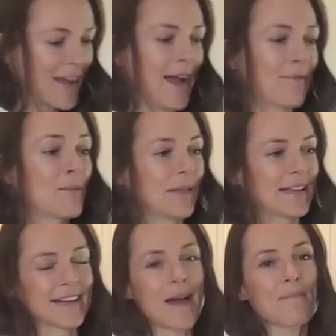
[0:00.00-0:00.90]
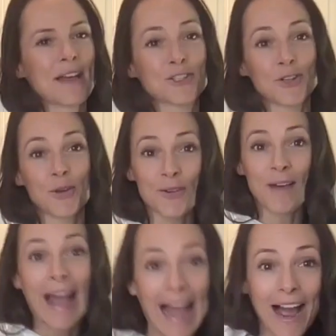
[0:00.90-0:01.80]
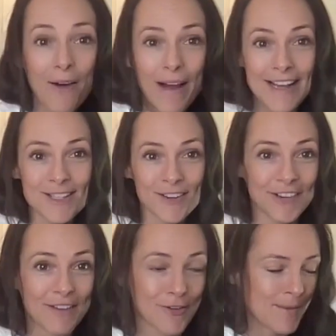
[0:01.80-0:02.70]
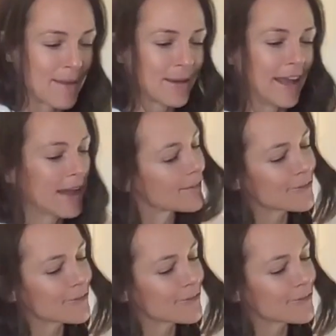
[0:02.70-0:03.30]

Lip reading: I will blend it up and show you how I serve it up for baby and